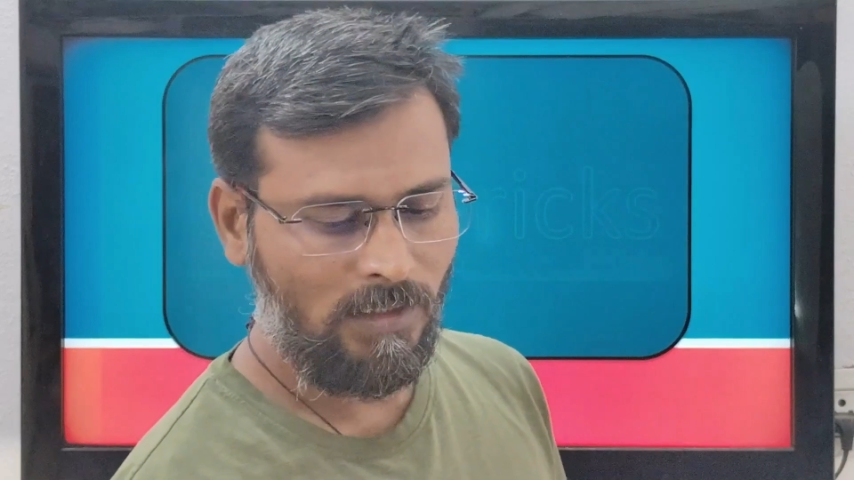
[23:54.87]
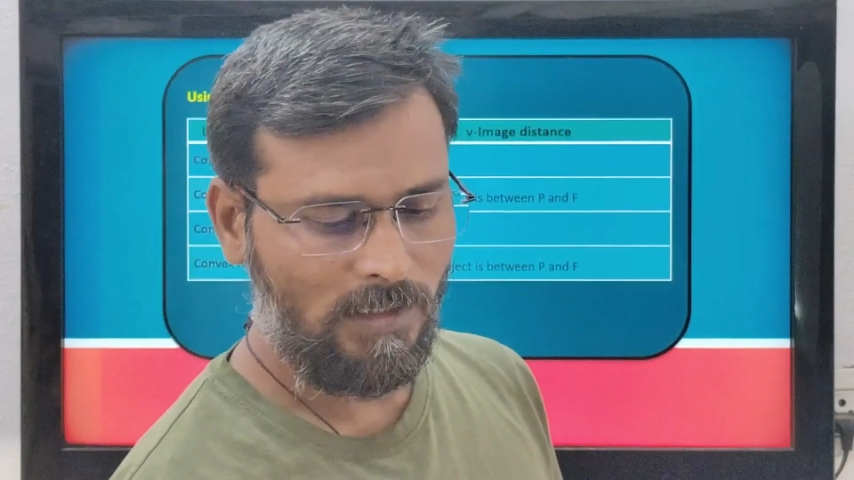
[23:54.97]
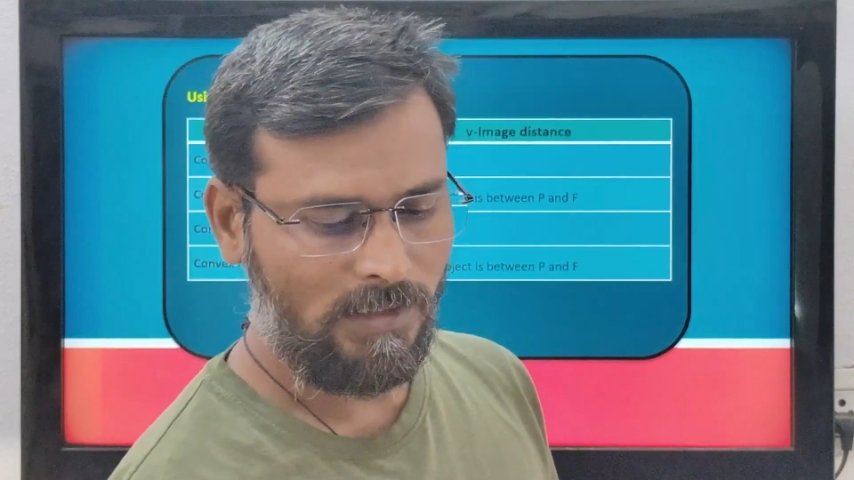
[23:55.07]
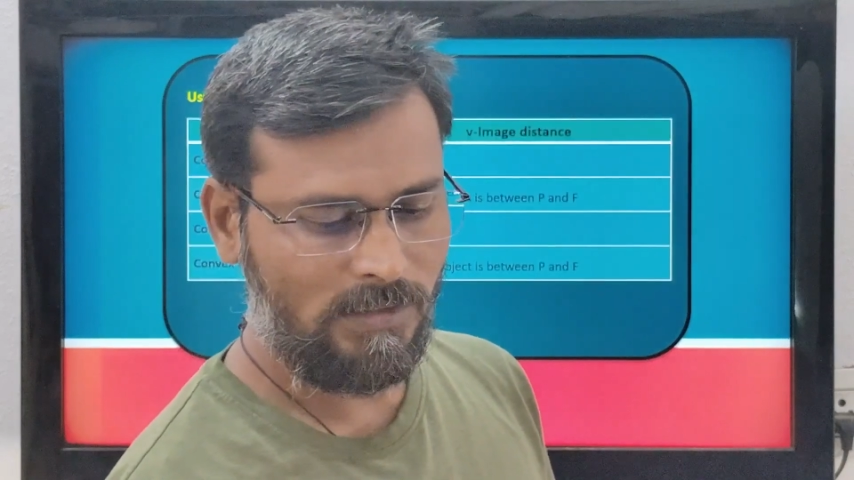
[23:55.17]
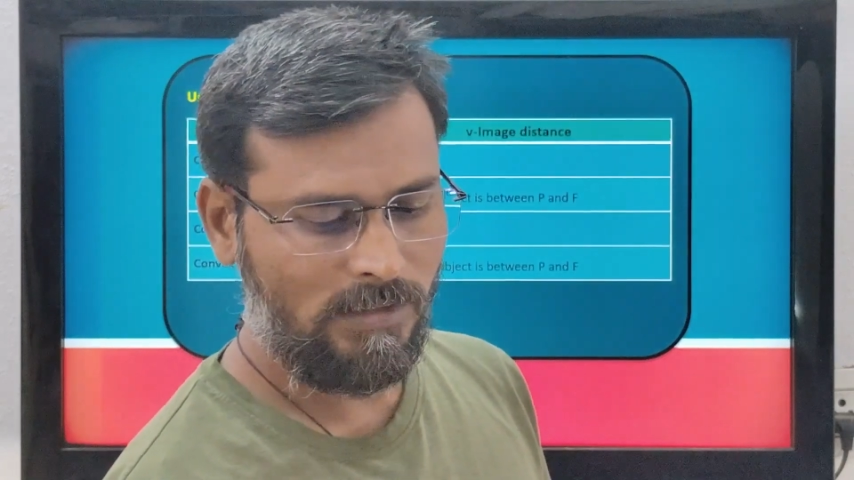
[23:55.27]

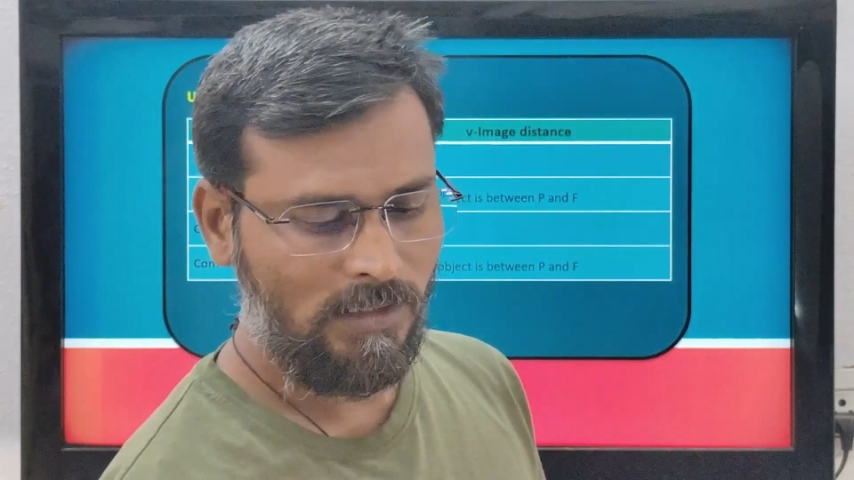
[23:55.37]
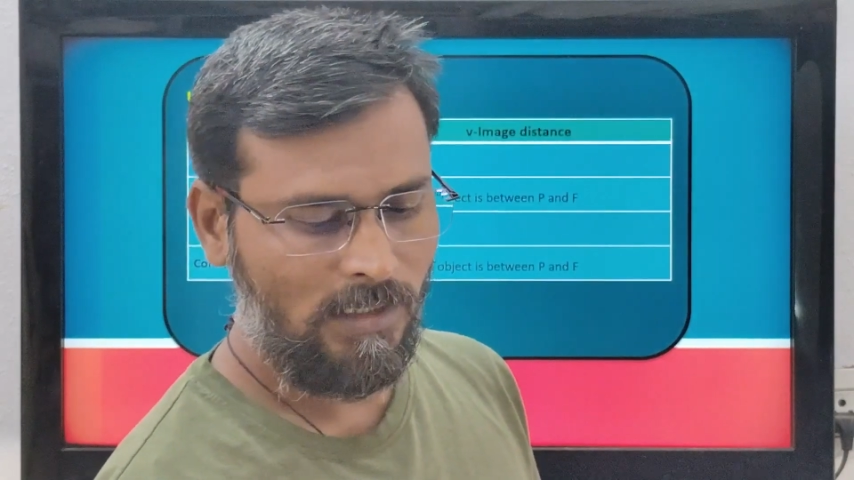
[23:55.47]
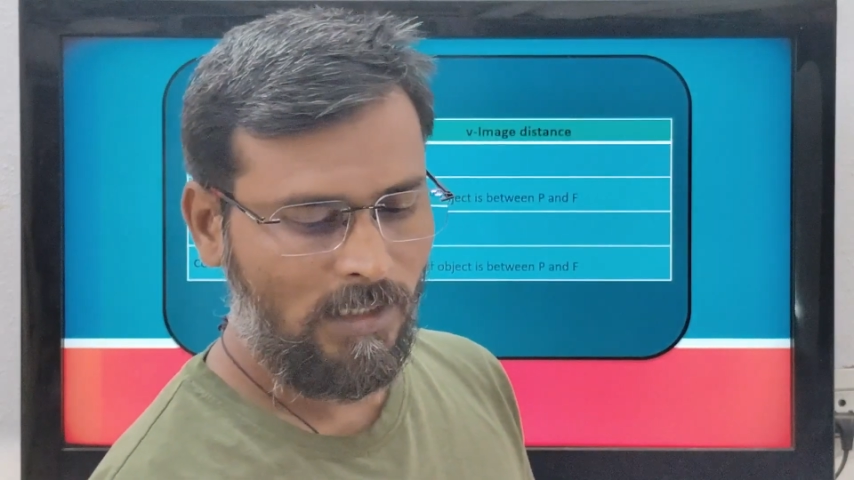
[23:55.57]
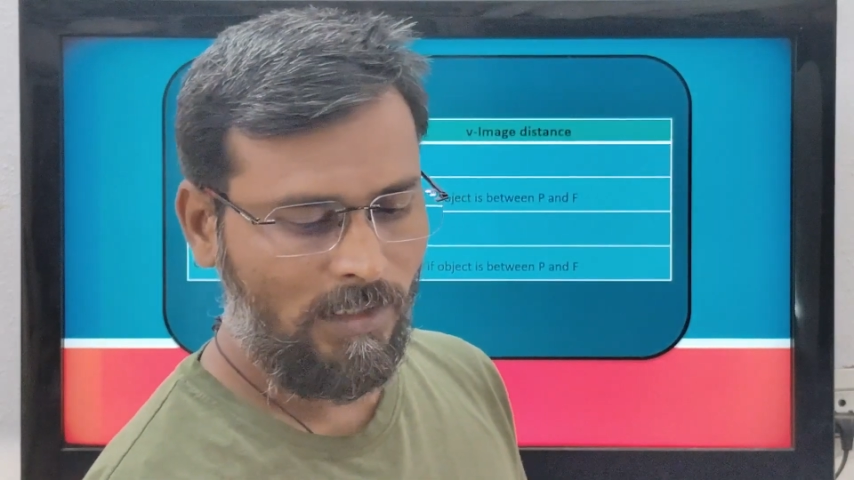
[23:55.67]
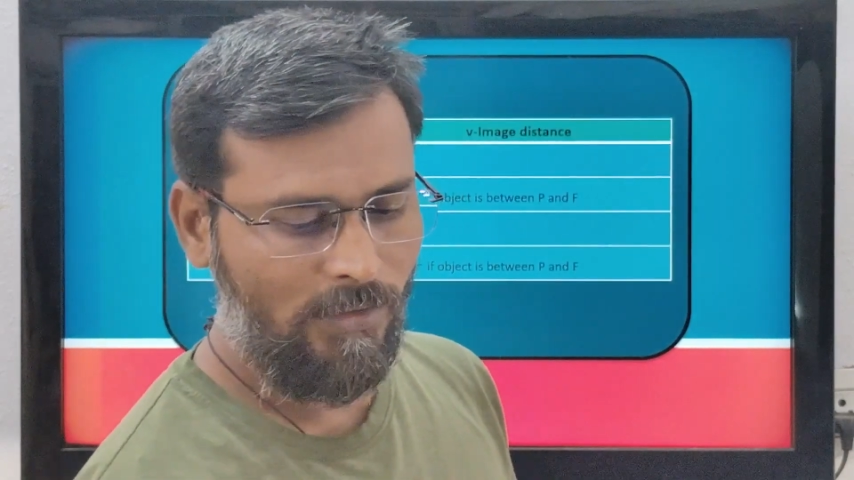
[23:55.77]
let us
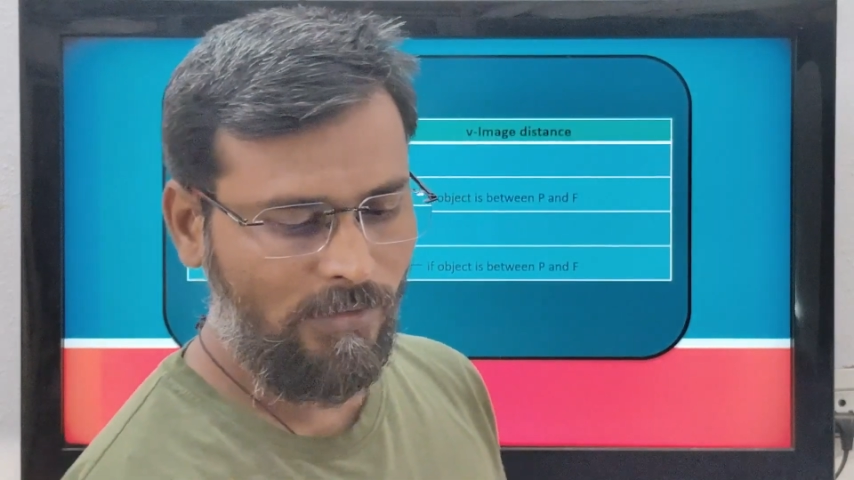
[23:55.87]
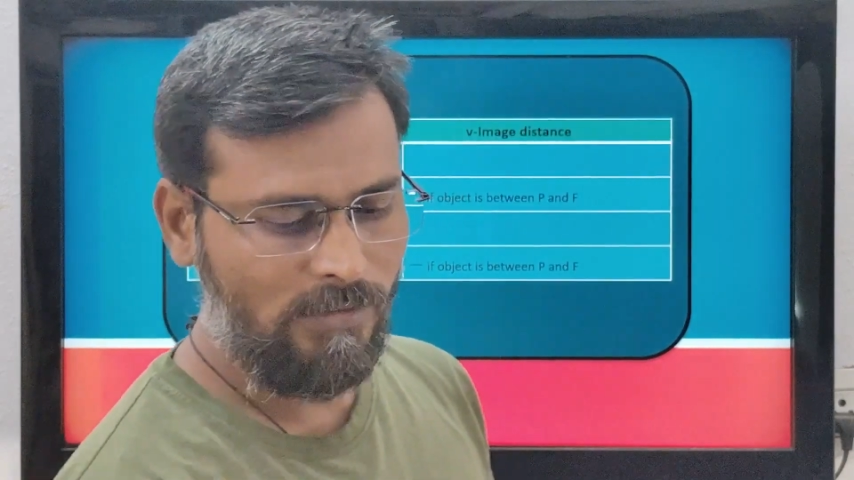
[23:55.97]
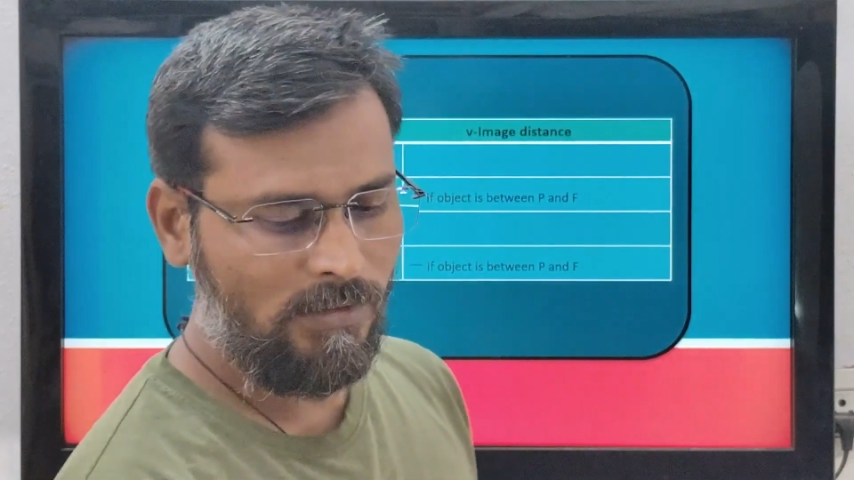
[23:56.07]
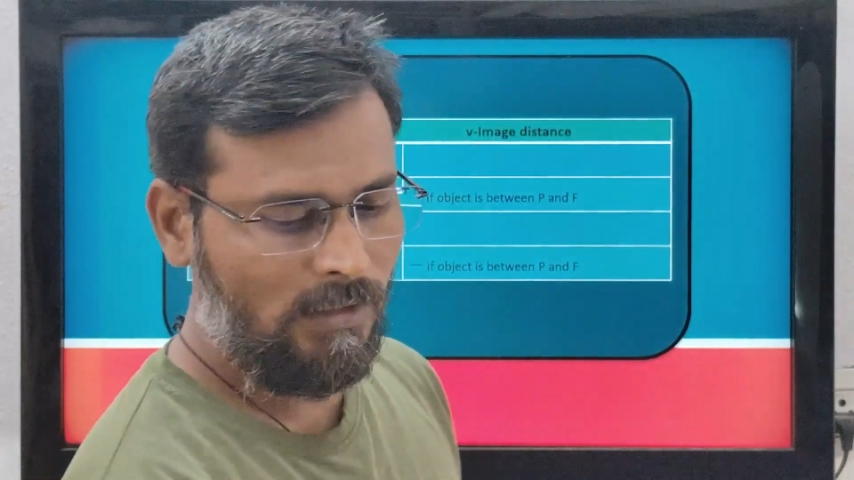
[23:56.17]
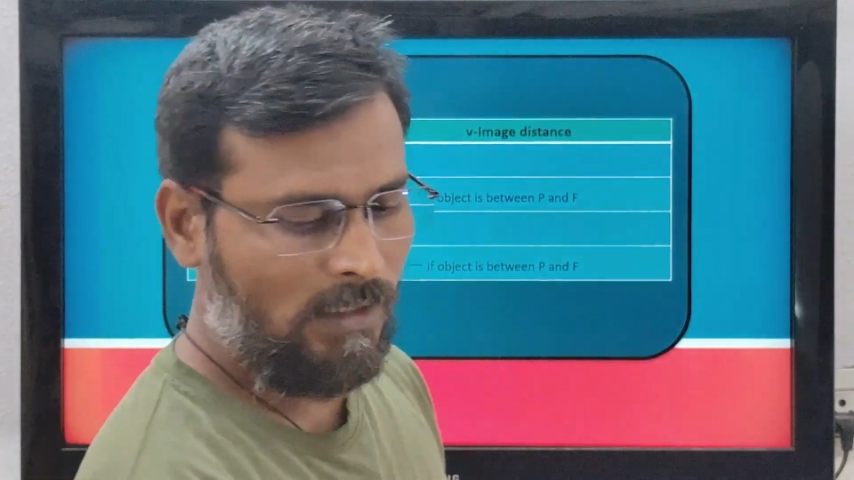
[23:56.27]

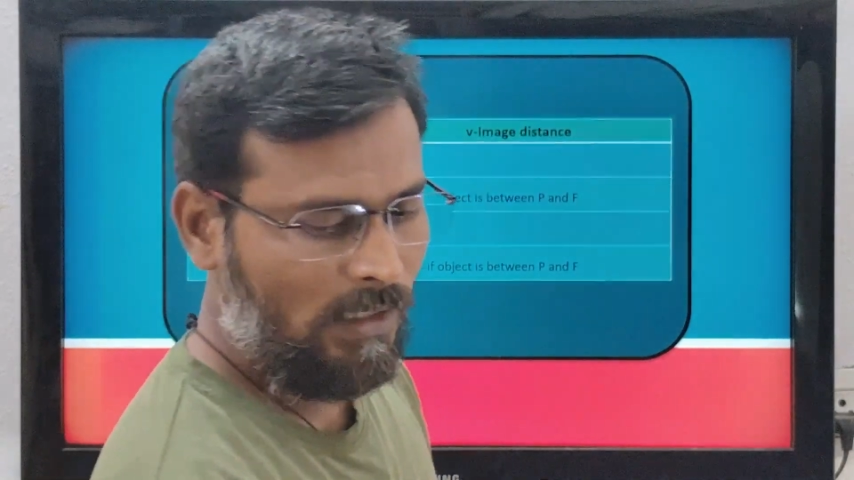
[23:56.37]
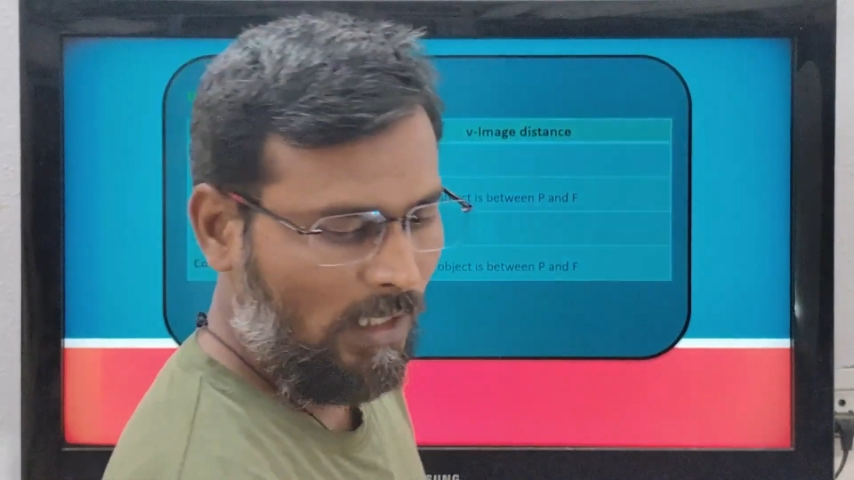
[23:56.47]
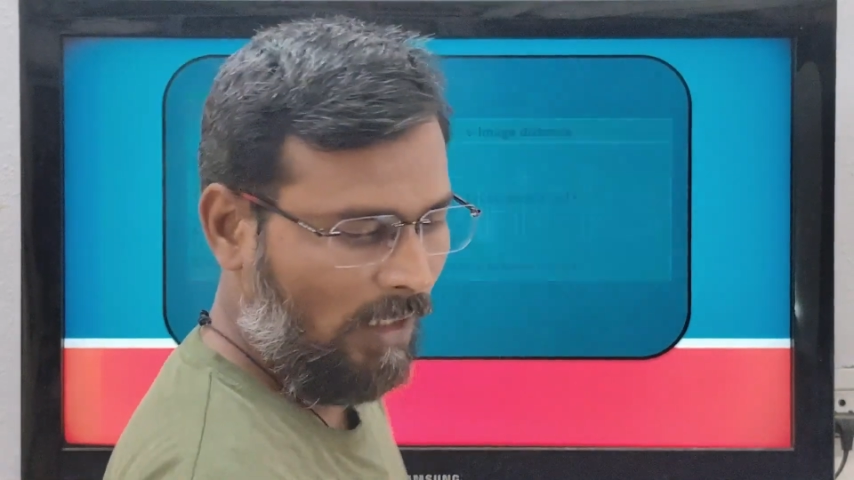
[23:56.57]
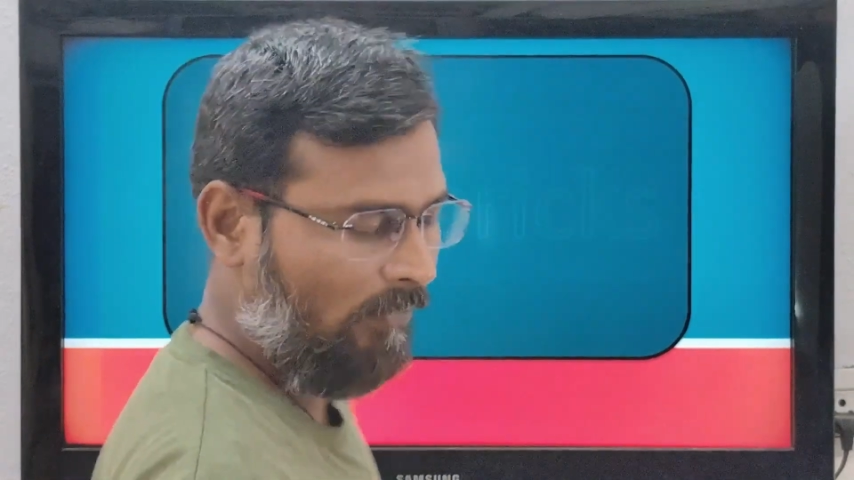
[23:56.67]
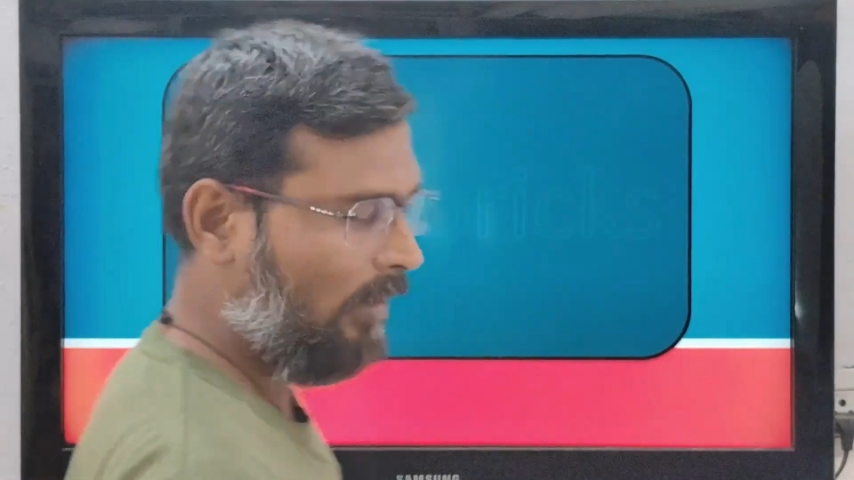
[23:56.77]
use
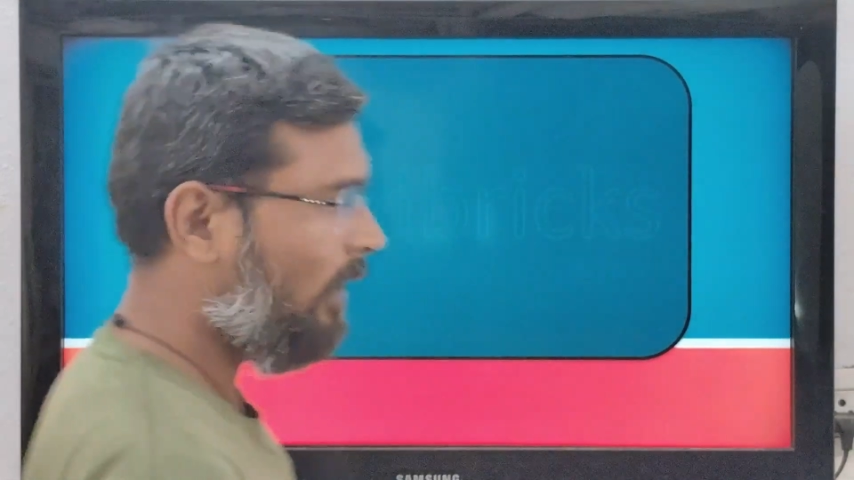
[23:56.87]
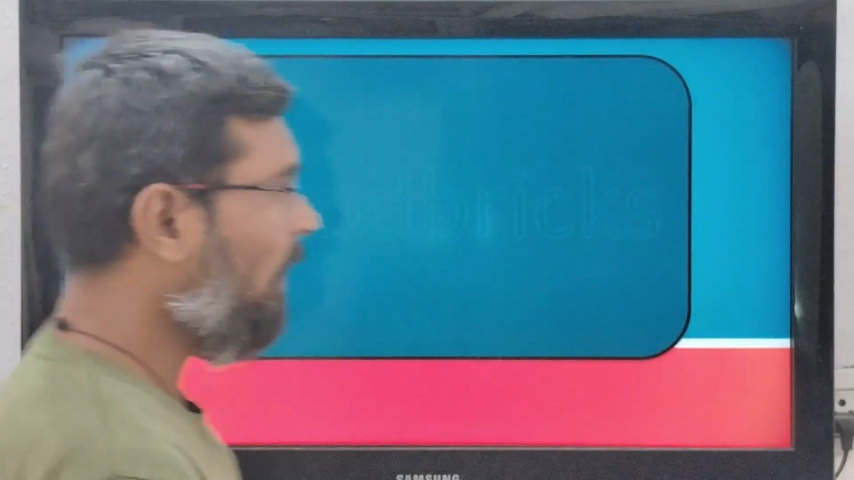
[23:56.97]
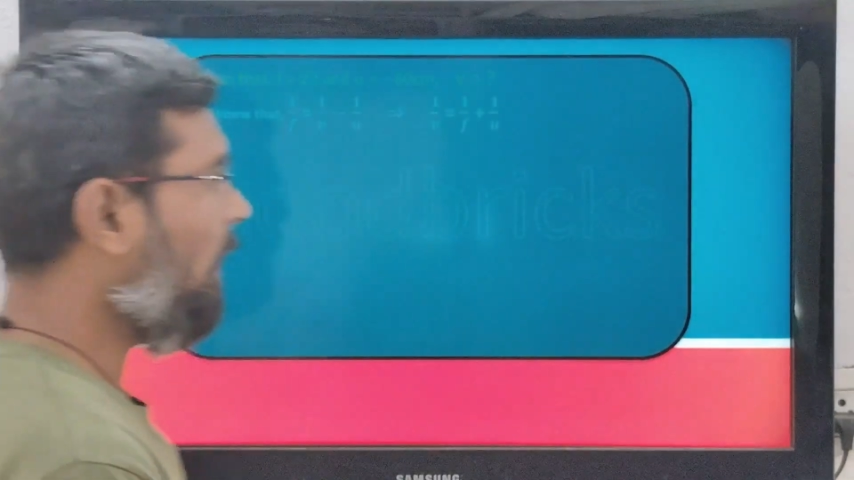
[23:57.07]
our